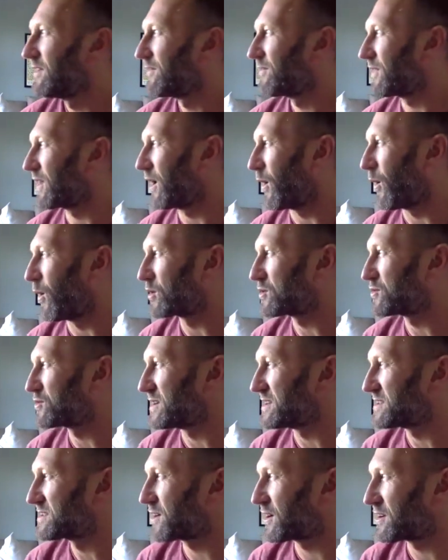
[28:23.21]
that
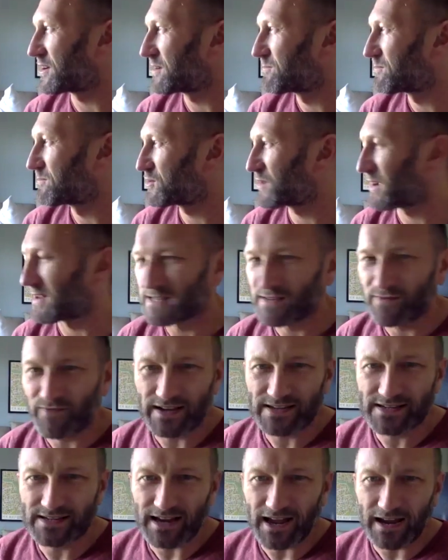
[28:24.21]
Audrey's got a
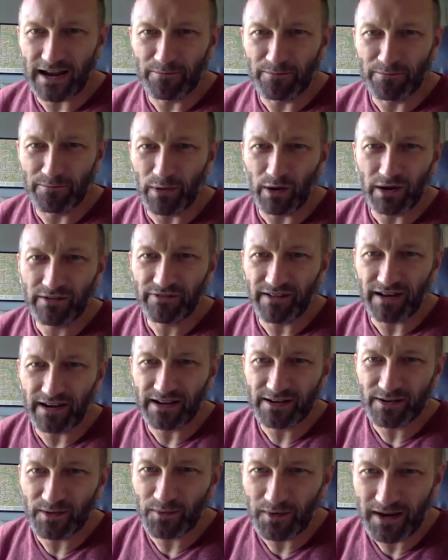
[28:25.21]
transvestite
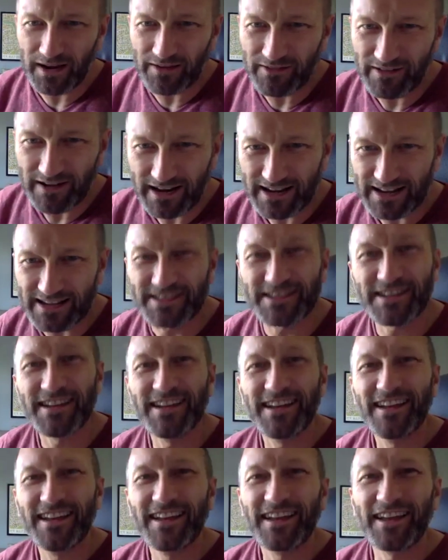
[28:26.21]
boyfriend or whatever it
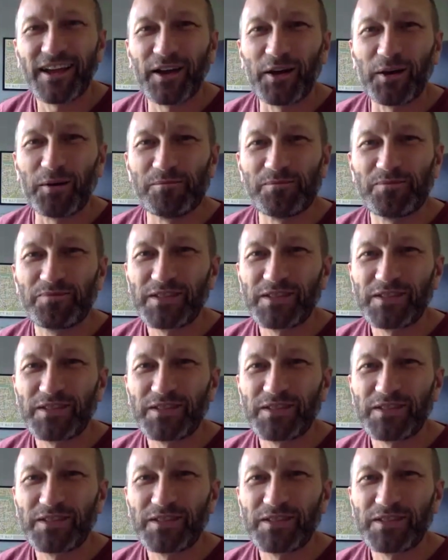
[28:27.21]
is.